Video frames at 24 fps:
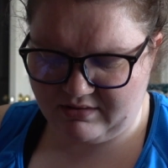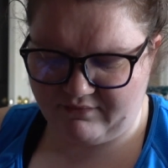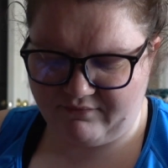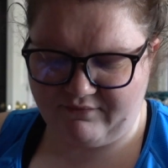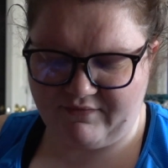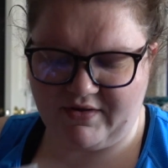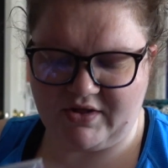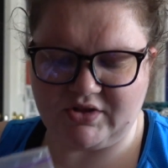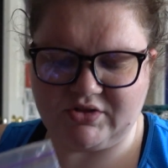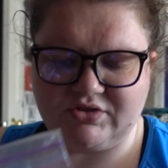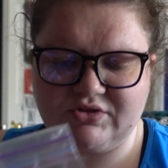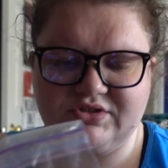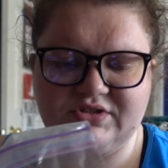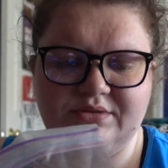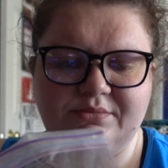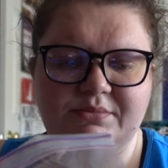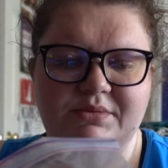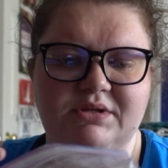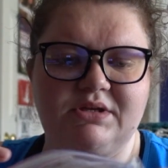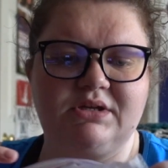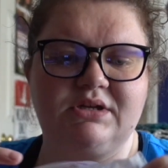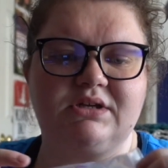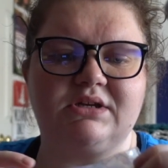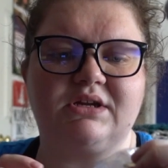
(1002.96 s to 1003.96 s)
fell or
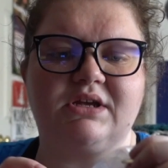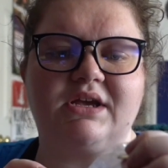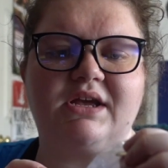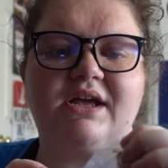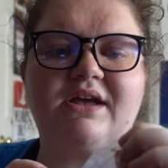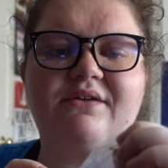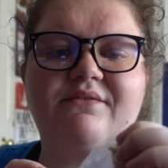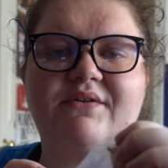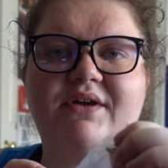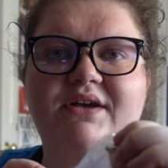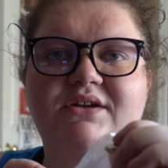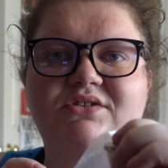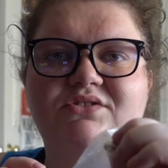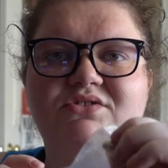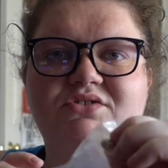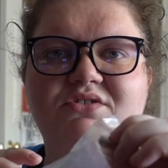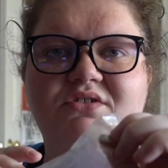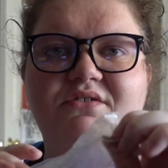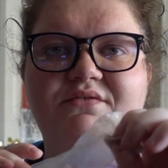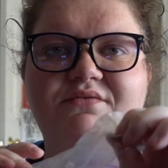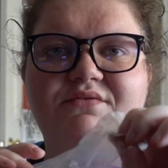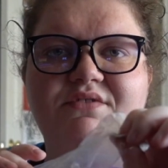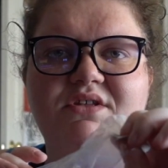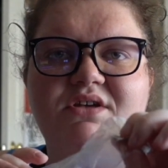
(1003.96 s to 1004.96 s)
something, and I have
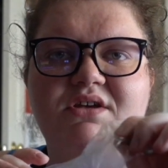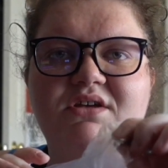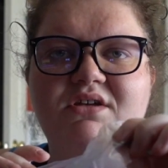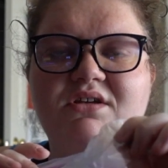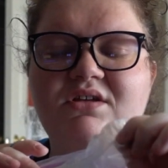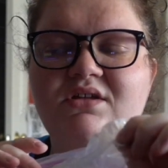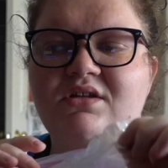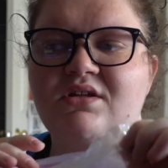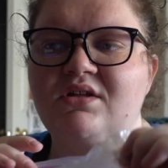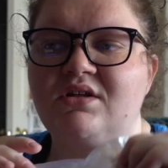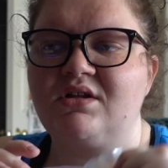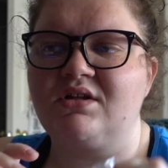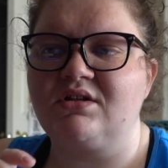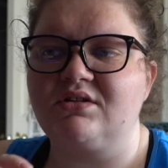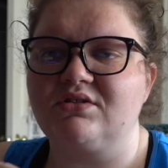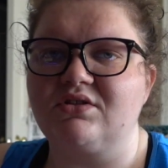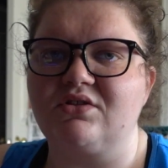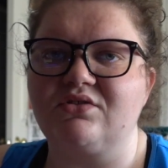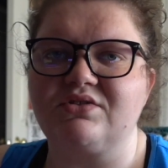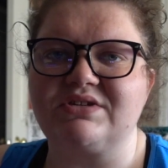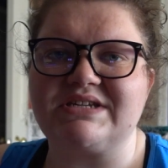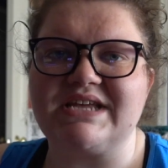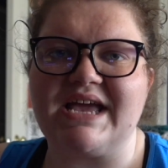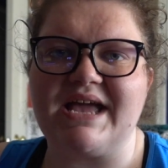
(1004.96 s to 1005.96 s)
extra of the
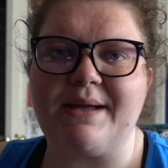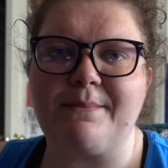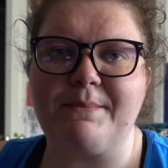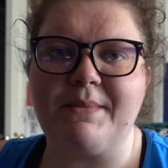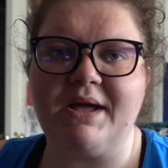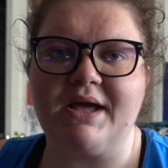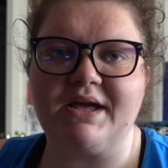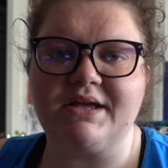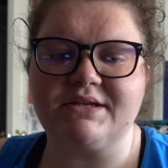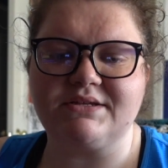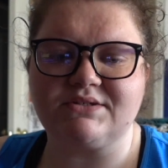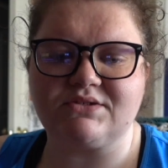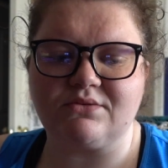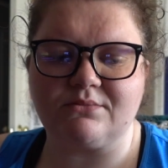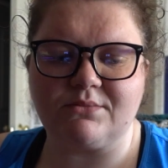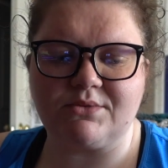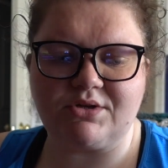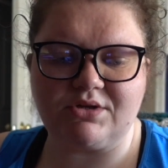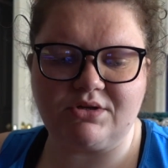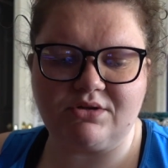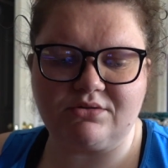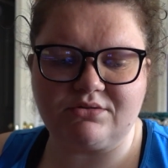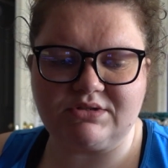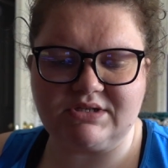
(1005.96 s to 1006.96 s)
little tab guy, so I'm
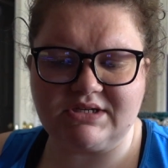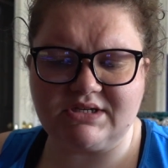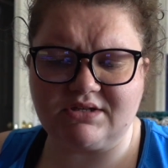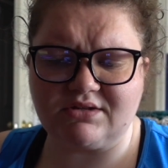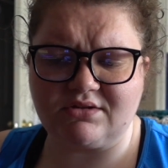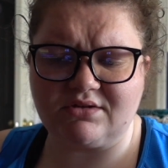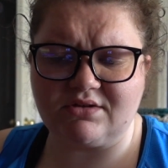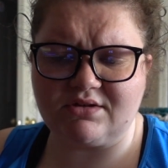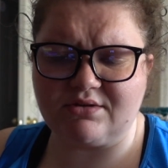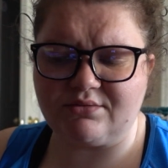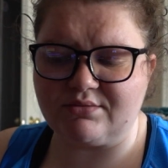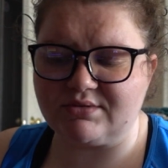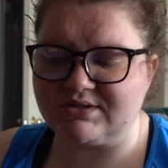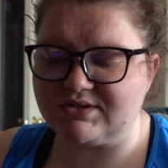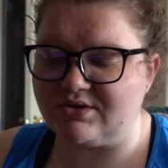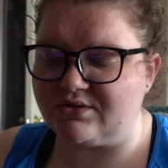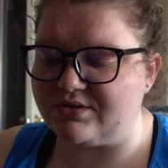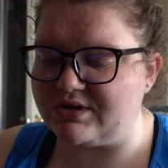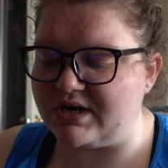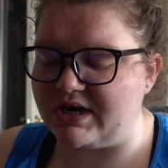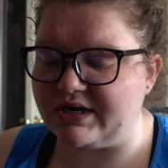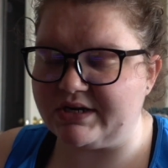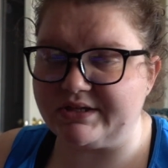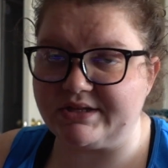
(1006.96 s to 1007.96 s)
gonna go take a look at what's
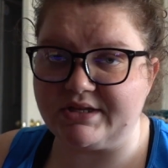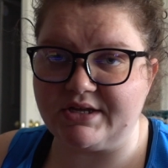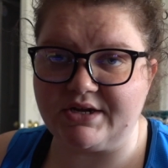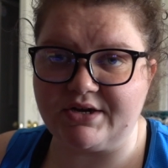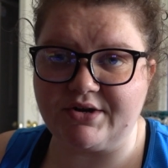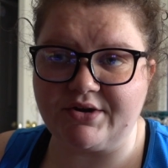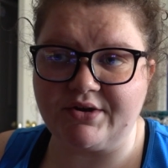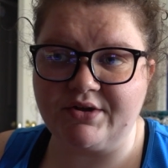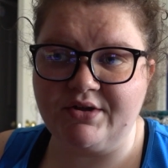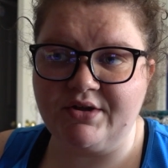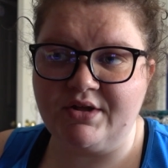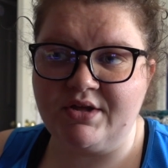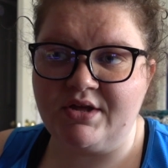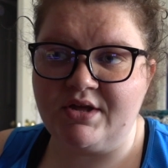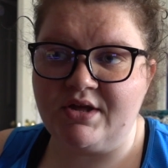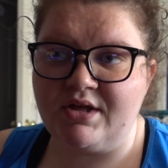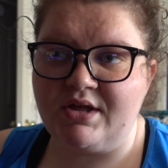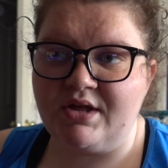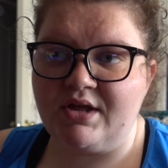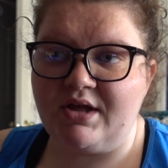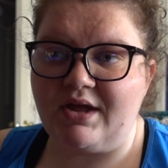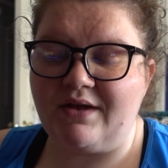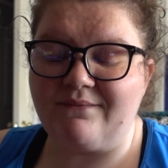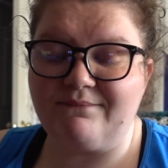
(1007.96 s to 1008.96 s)
going on in there
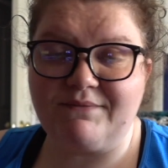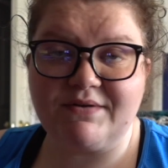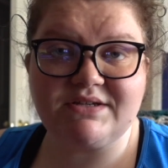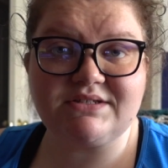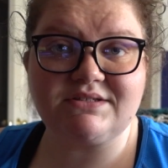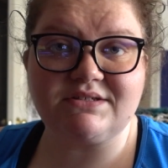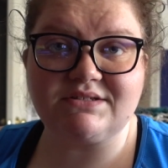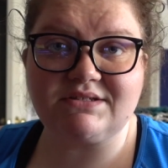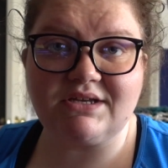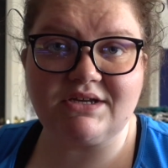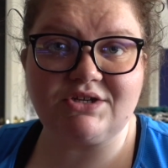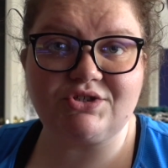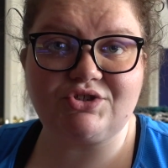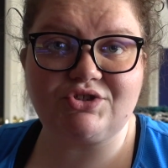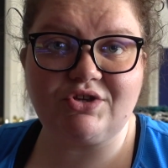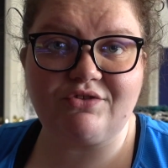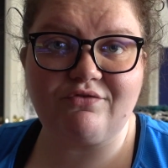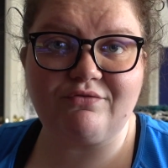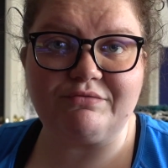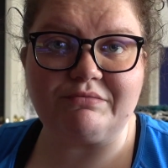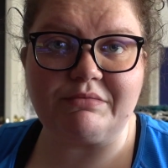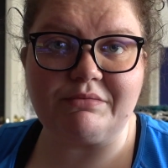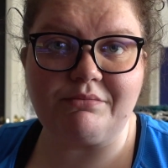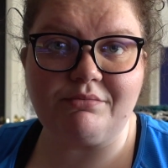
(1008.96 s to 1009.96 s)
and fix the second shelf
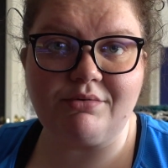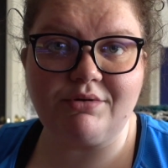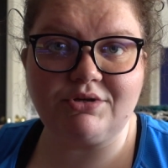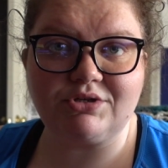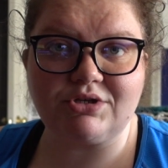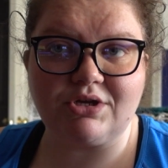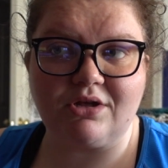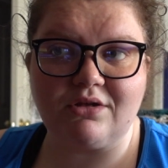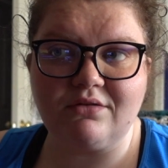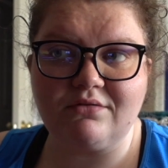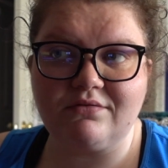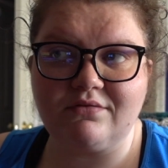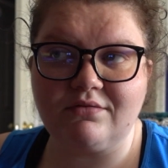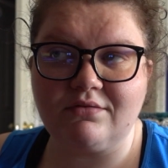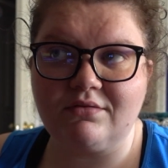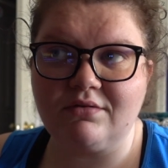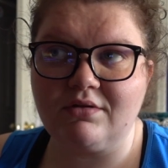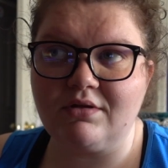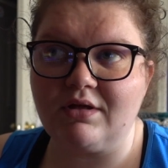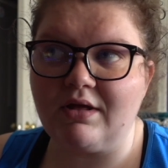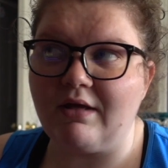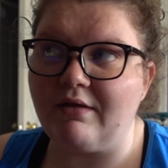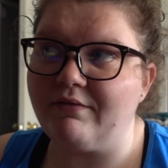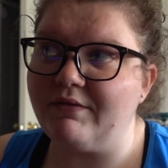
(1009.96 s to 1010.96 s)
of my bookshelf.
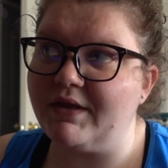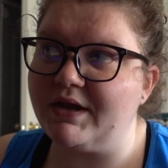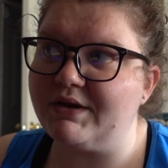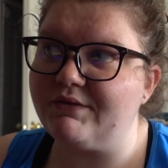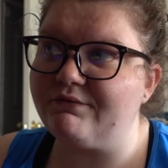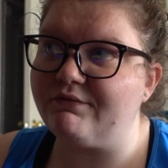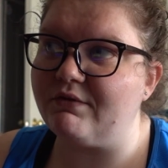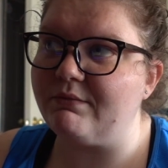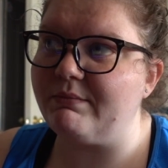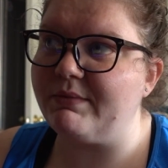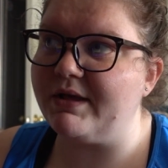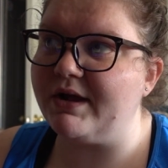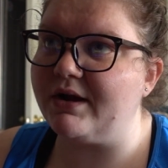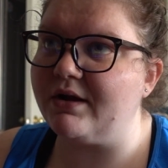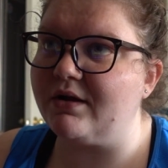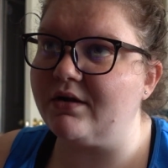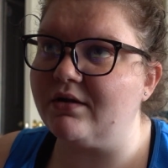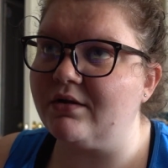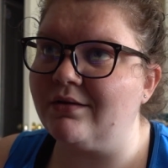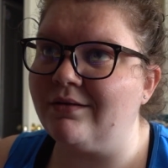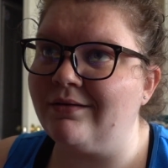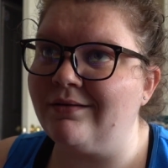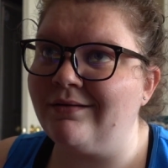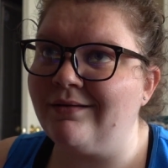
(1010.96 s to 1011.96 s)
And then from
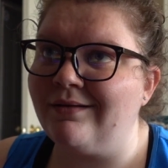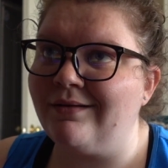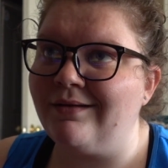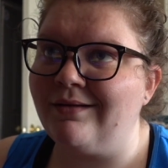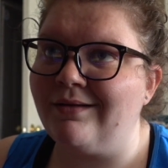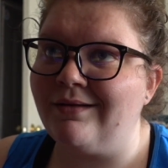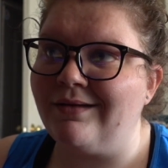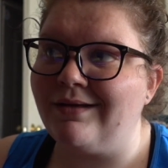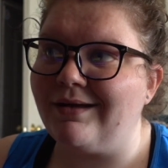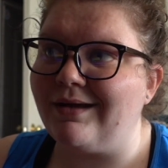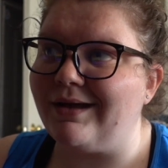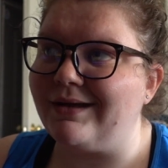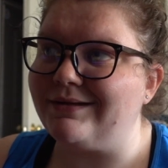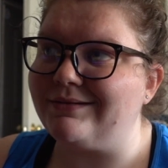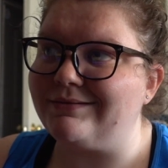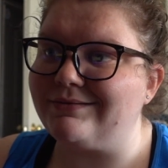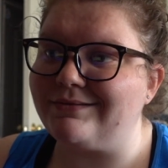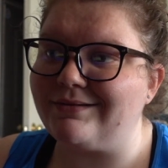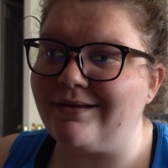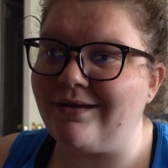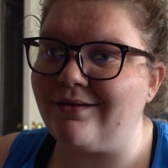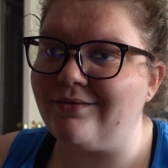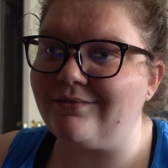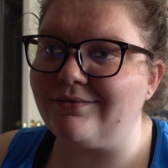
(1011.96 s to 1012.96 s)
there, I
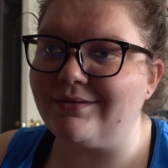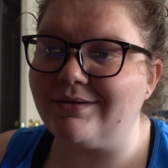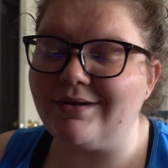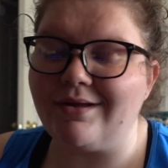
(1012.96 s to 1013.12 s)
don't